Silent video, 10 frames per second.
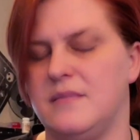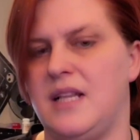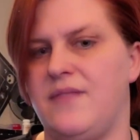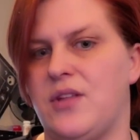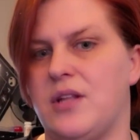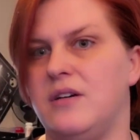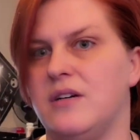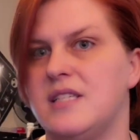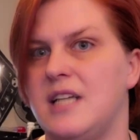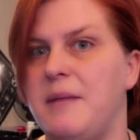For the
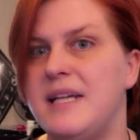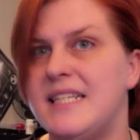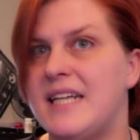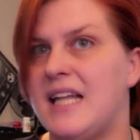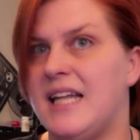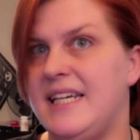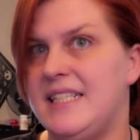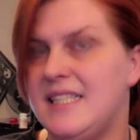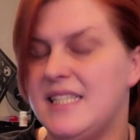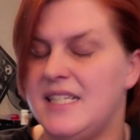longest time, I did not like
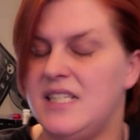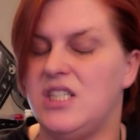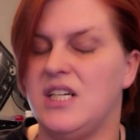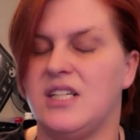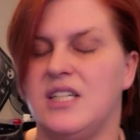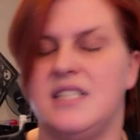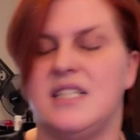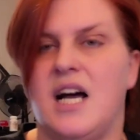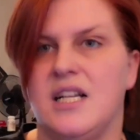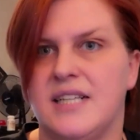10 stitch. I couldn't
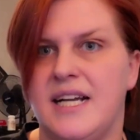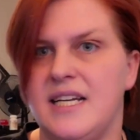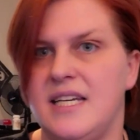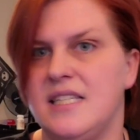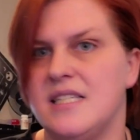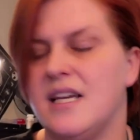tolerate it.